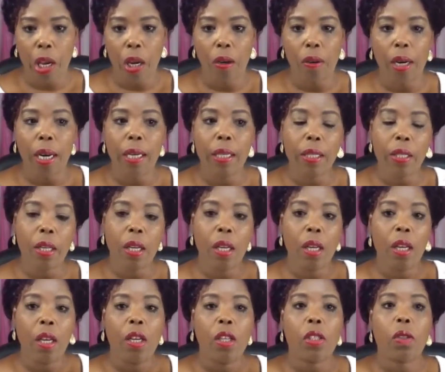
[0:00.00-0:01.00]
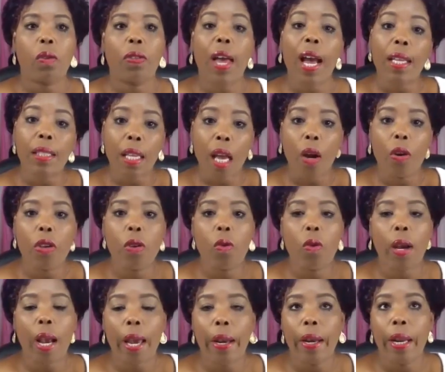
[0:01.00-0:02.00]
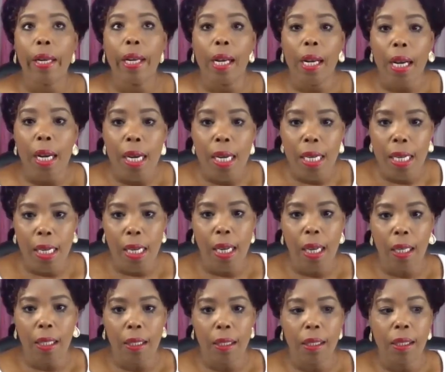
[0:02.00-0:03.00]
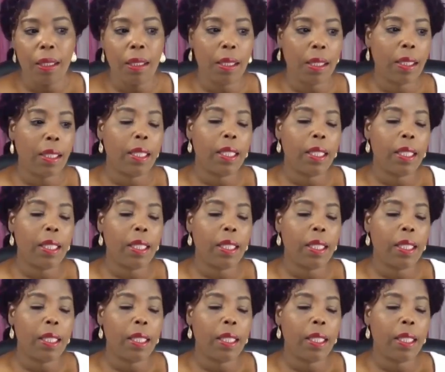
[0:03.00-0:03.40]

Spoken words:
All right, so that's how you can legally